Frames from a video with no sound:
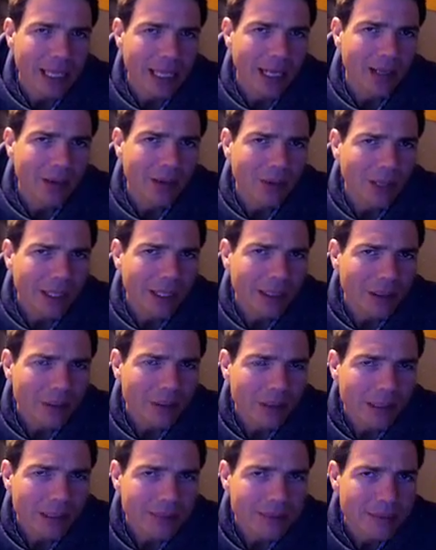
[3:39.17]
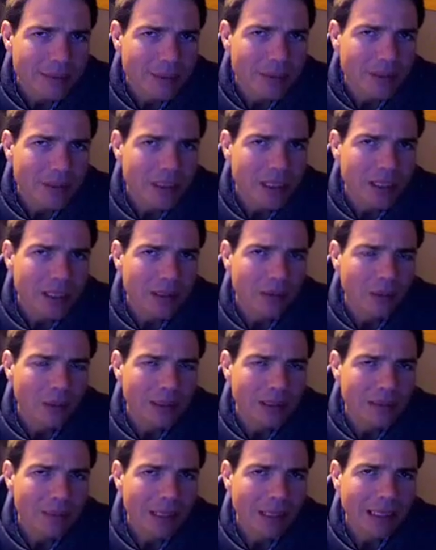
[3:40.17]
How do I know what I'm supposed to do?
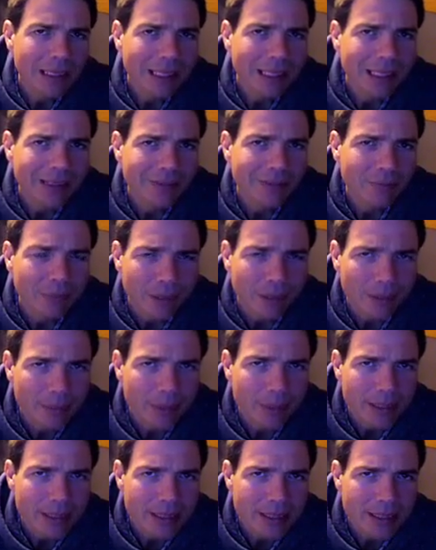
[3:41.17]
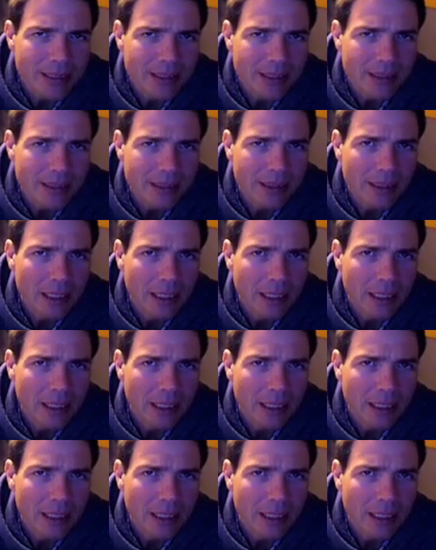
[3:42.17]
What's my life purpose?